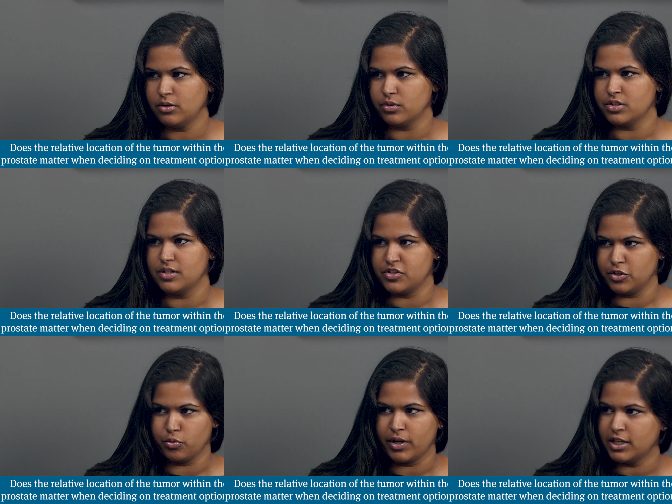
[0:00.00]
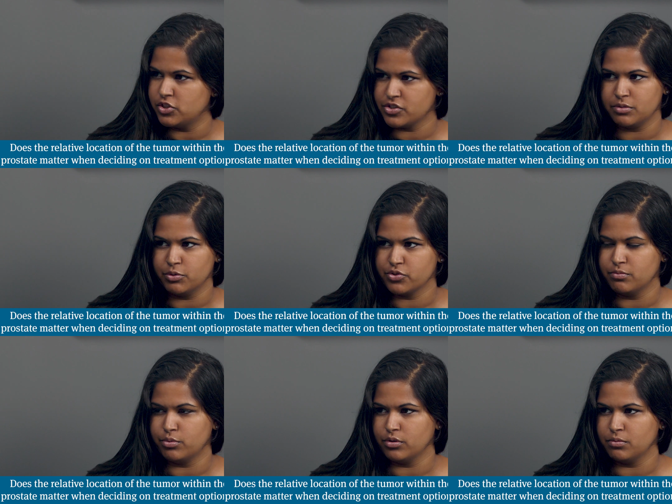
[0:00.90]
or is the grade just the most
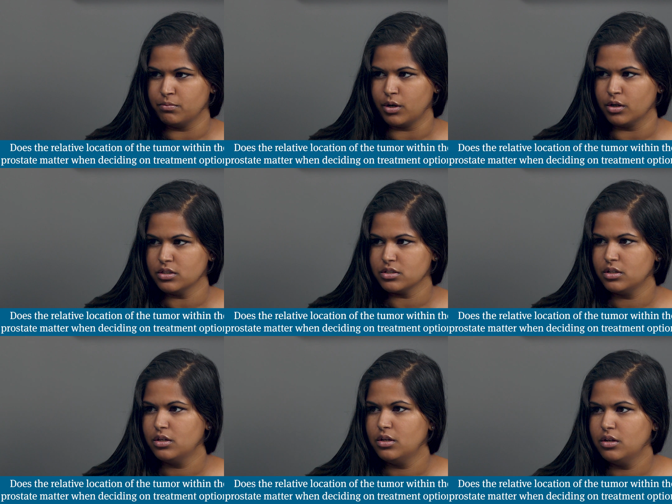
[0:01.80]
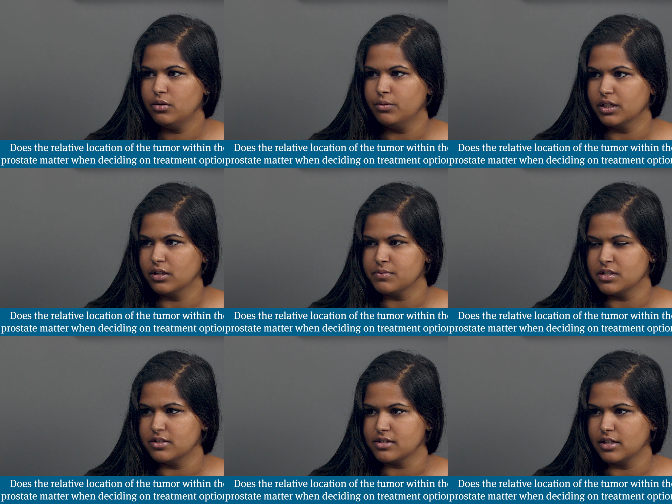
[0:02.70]
important part when it comes to
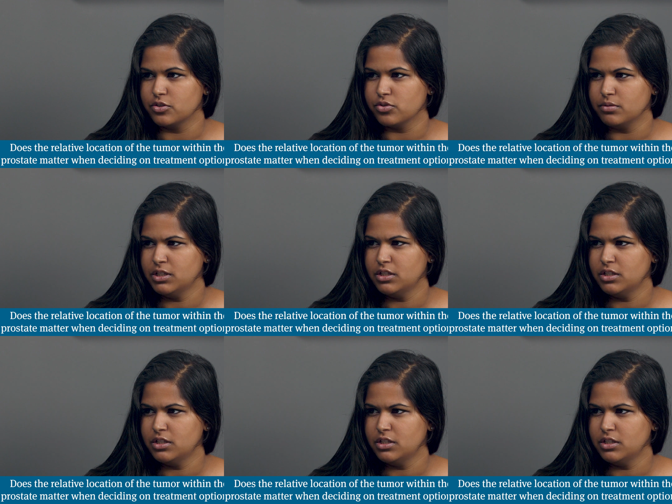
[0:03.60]
deciding treatment?